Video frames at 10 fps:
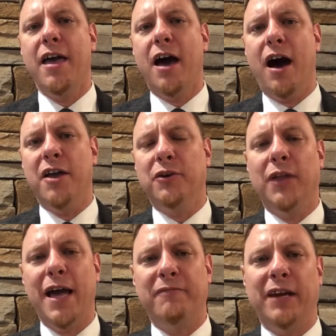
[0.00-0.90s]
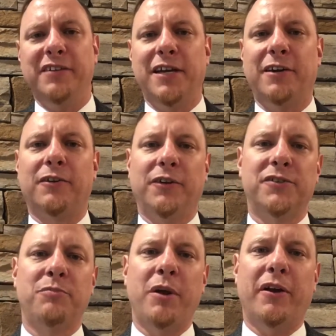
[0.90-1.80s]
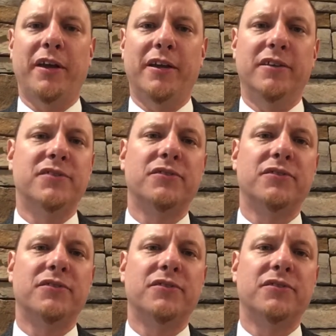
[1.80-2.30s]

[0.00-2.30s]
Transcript: you'll have an identical experience.